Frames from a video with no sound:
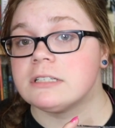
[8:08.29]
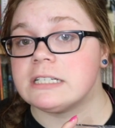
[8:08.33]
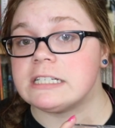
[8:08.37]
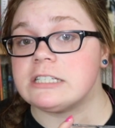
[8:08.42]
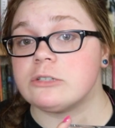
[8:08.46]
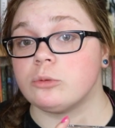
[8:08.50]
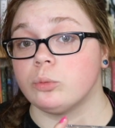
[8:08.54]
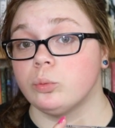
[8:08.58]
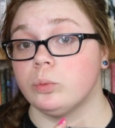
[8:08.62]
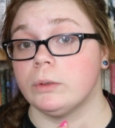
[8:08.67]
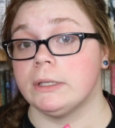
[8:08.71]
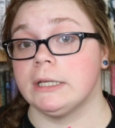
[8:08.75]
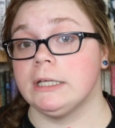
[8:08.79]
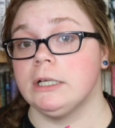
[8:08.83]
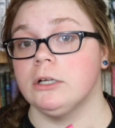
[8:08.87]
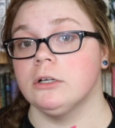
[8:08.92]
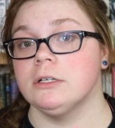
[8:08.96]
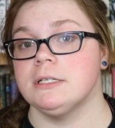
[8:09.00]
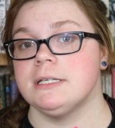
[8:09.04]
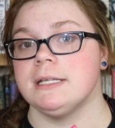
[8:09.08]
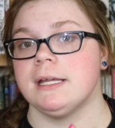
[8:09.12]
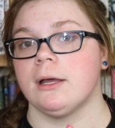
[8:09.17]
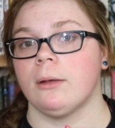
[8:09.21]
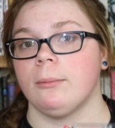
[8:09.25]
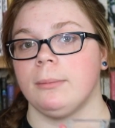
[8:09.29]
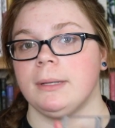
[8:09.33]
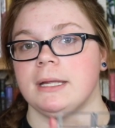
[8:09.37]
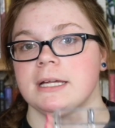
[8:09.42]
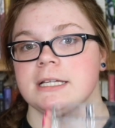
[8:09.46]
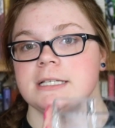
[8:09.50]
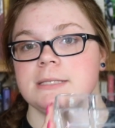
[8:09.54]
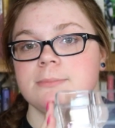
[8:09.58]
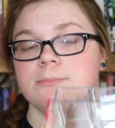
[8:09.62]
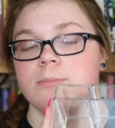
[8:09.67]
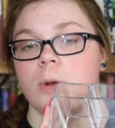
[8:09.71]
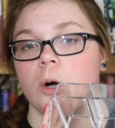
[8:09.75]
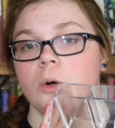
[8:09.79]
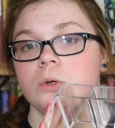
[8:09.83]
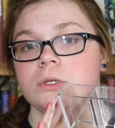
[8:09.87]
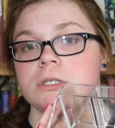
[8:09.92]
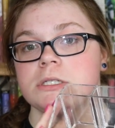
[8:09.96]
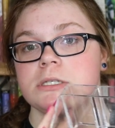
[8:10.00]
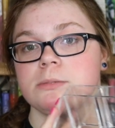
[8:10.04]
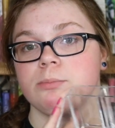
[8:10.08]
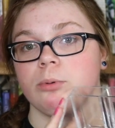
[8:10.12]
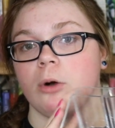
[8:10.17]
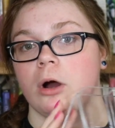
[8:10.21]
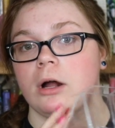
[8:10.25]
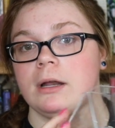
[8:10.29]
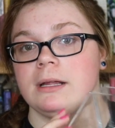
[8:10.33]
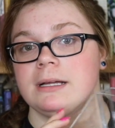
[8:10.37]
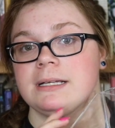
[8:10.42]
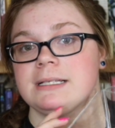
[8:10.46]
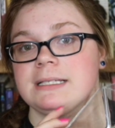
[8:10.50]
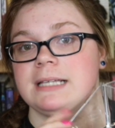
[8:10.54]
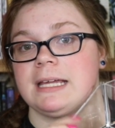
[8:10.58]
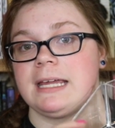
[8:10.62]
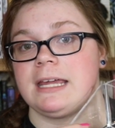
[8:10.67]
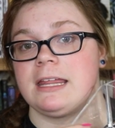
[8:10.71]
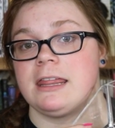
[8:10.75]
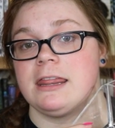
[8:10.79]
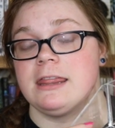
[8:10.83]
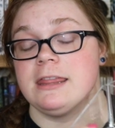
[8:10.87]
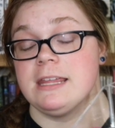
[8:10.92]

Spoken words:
that's a really good deal because most products like